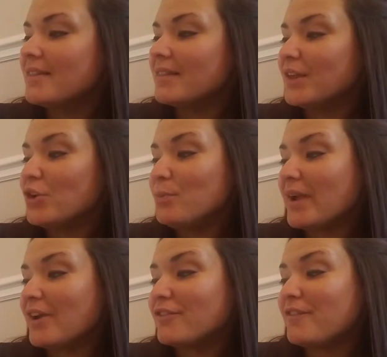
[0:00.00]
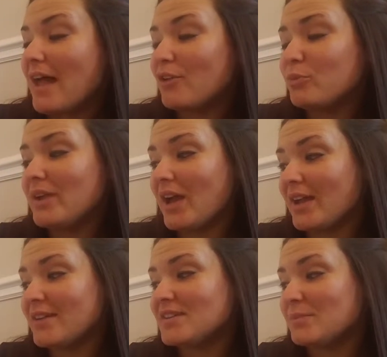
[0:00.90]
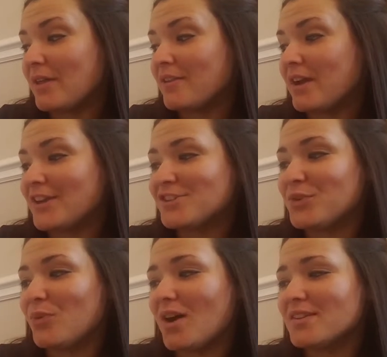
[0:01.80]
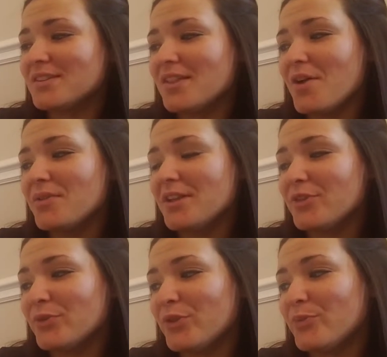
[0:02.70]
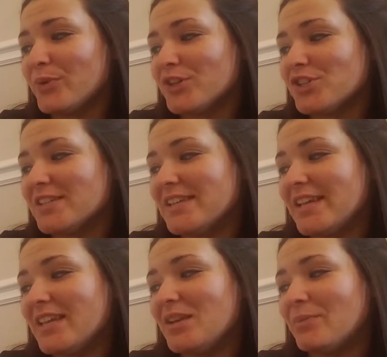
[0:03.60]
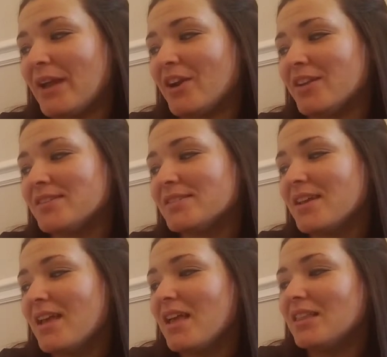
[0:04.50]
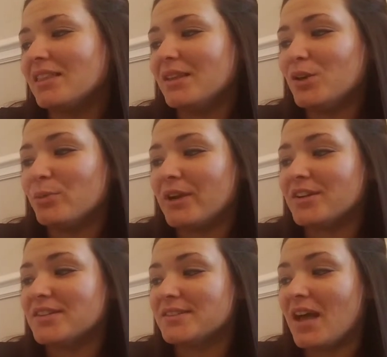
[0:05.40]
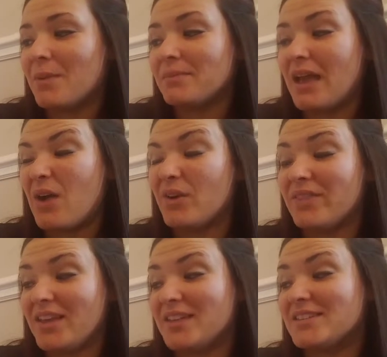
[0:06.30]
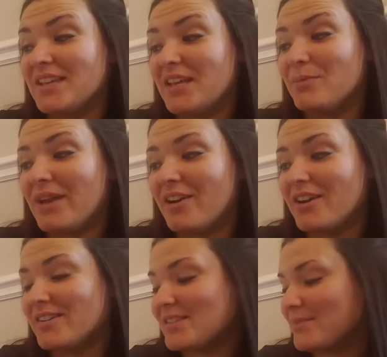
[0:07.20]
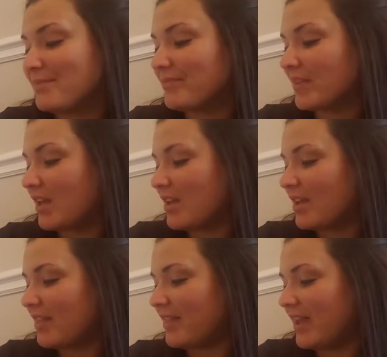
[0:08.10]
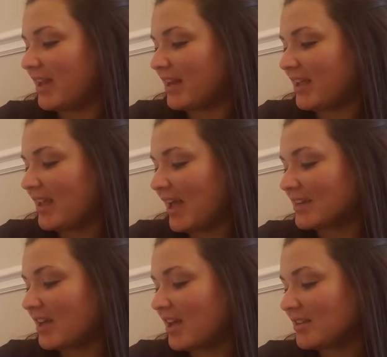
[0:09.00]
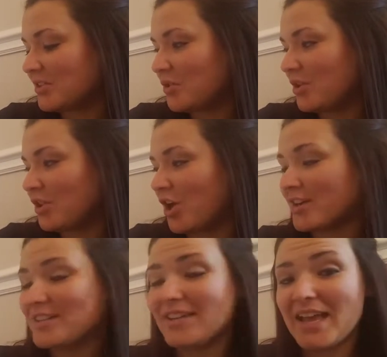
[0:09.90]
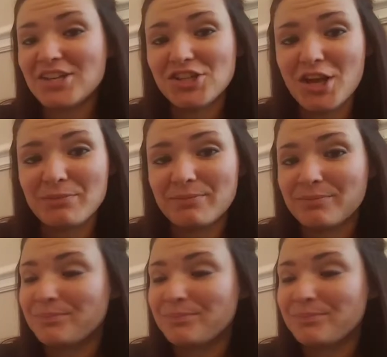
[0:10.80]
Little Bear followed behind his mother as she walked slowly through the bushes eating berries. Little Bear stopped now and then to eat berries. Then he had to hustle along to catch up.